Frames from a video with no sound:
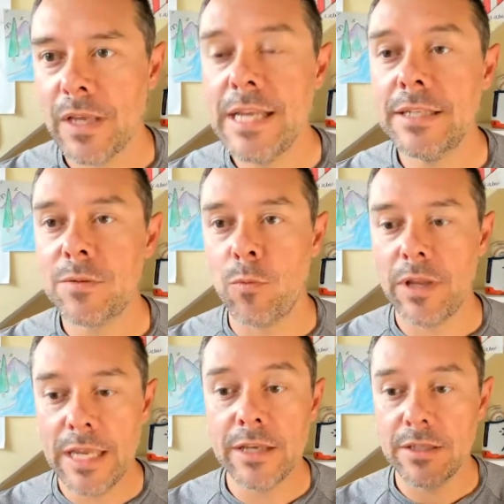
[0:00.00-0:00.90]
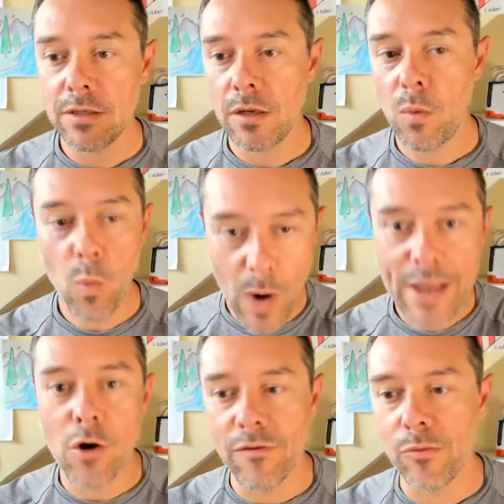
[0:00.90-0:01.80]
He is
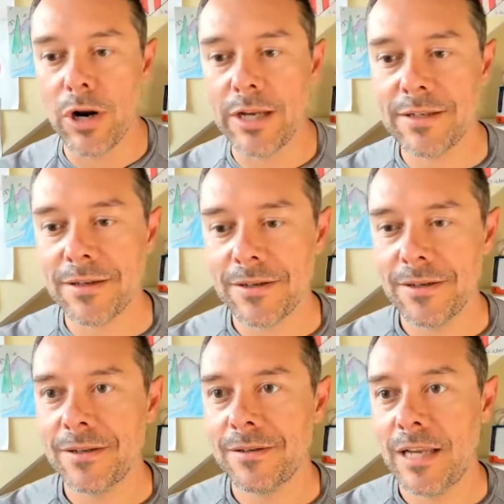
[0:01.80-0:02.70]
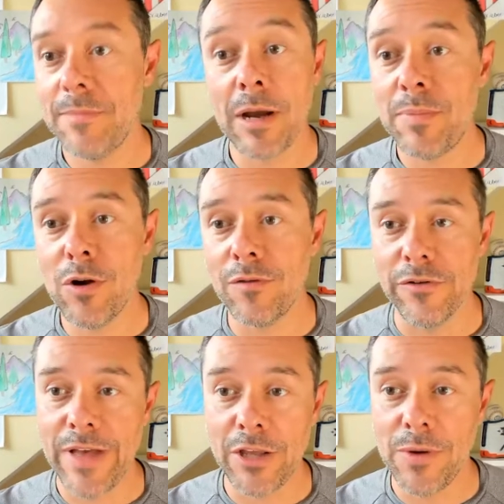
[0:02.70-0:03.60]
way overpriced. He might be
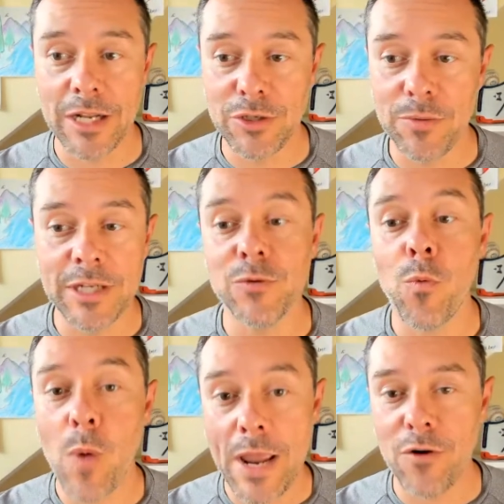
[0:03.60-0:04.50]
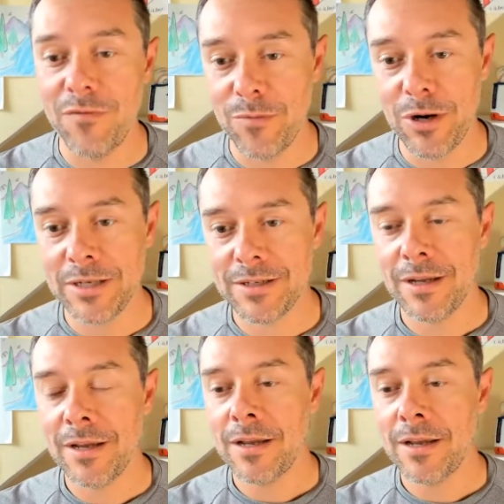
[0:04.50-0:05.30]
over-evaluated too, but he's way overpriced.